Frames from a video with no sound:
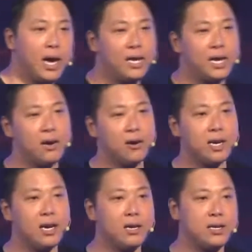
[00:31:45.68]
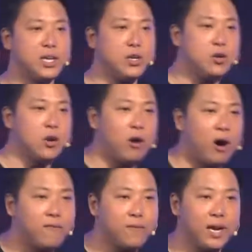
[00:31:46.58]
At the end of the day, the deal go
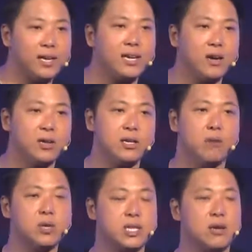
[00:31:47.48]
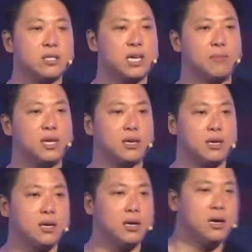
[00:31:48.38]
off, and then they will tell you something.
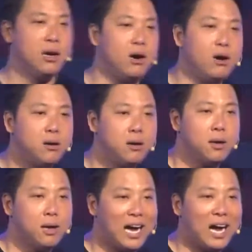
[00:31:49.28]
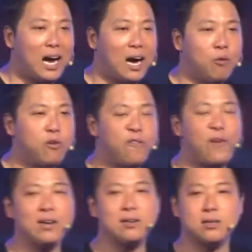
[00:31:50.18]
Oh, our
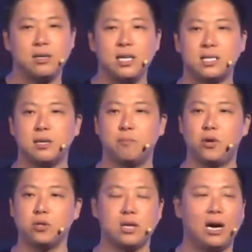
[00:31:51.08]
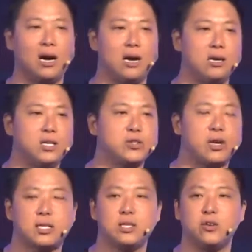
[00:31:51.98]
fund is
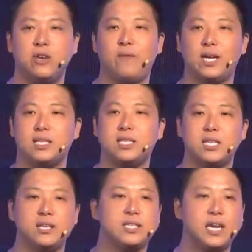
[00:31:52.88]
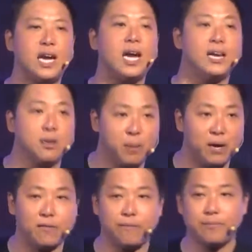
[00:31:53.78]
structured to invest in Series A and
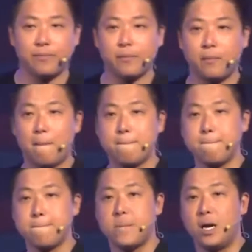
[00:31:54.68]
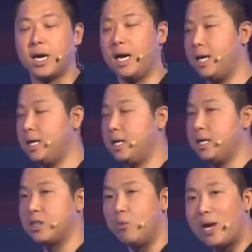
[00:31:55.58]
above. Okay,
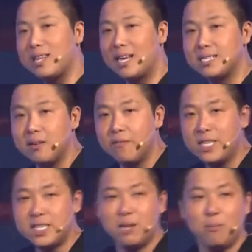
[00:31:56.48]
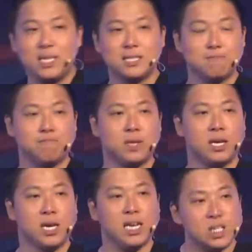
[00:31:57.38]
so what does the VC mean?
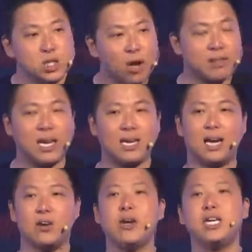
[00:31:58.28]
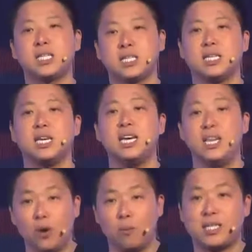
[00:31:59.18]
It's not that they are not interested
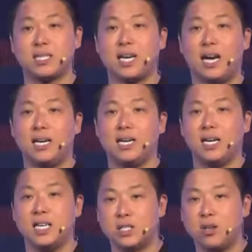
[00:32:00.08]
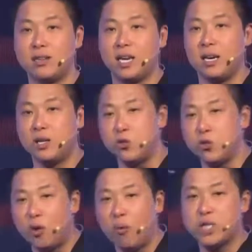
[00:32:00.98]
in business idea. It's not that they
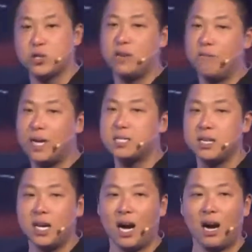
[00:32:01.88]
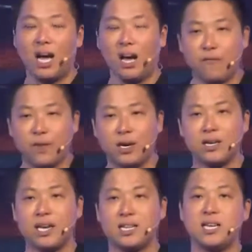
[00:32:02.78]
do not want to invest.
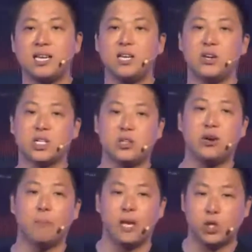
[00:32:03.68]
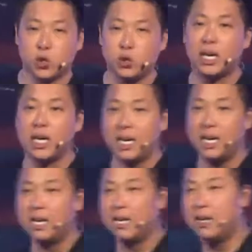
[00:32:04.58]
However, they think that you are still a bit too
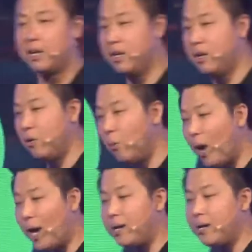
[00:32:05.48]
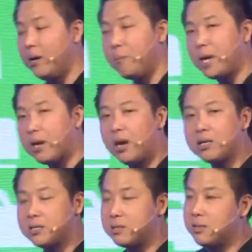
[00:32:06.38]
early. Why?
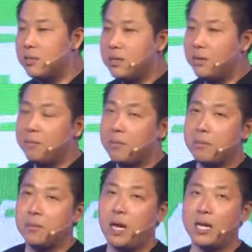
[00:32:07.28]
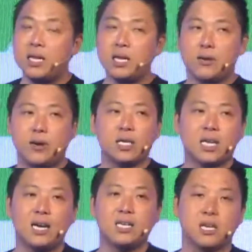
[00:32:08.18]
Because I think the real
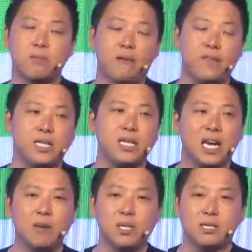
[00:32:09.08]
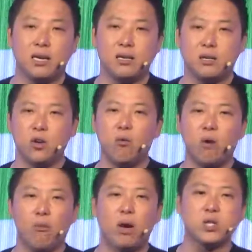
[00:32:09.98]
challenge about VC game is that no one